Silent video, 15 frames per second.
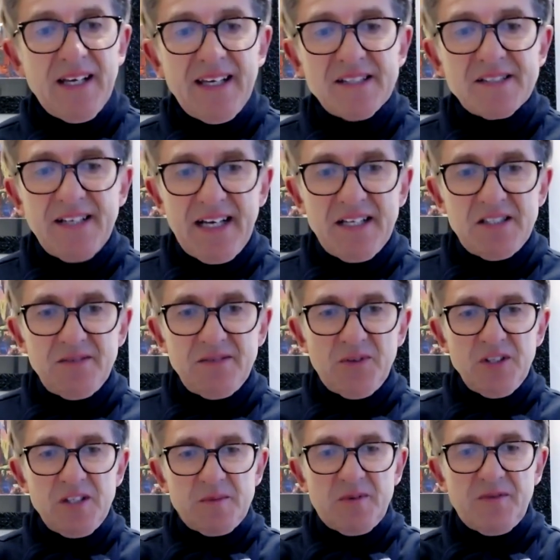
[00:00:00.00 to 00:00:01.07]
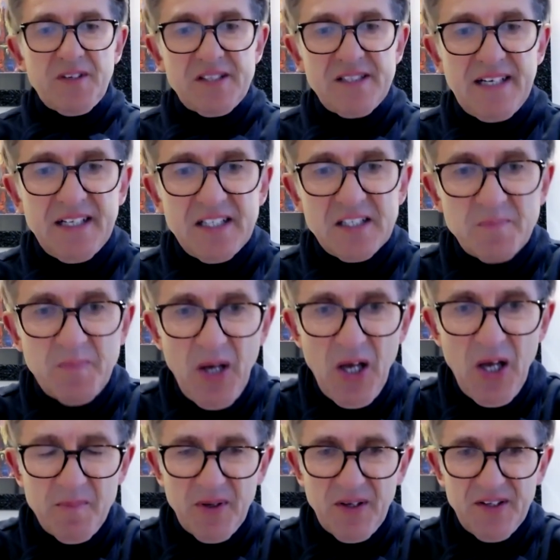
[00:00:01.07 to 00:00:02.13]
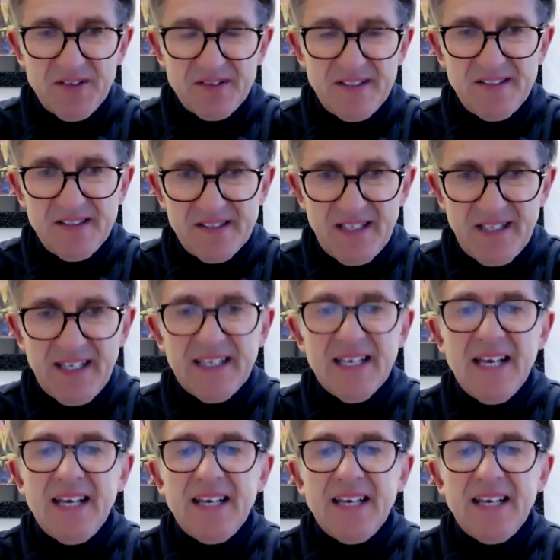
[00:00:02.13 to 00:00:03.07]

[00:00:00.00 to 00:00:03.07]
is an anti-avoidance provision, and its purpose, this is key,